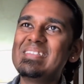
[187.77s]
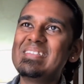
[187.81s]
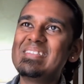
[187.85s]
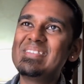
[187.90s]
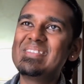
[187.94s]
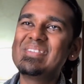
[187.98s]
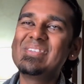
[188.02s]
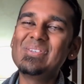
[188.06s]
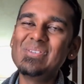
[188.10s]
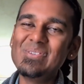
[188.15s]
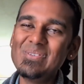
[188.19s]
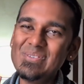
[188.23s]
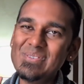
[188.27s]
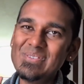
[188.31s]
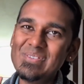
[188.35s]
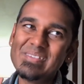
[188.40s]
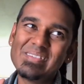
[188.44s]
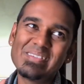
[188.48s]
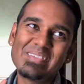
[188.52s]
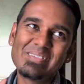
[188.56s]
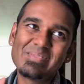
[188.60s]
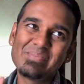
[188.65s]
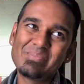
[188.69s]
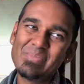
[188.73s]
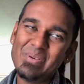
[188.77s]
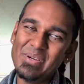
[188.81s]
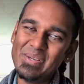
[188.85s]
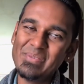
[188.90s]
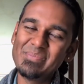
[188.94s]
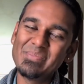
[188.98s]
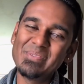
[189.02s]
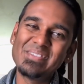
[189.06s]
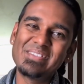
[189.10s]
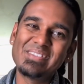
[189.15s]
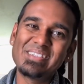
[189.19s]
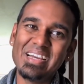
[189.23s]
choose pretty
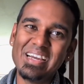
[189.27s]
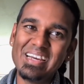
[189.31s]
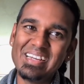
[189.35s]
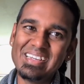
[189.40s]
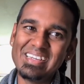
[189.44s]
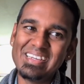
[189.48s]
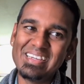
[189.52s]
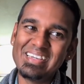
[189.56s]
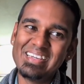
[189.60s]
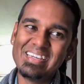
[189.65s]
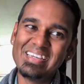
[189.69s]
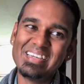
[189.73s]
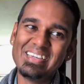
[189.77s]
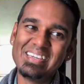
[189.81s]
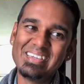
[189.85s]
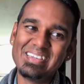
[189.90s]
much any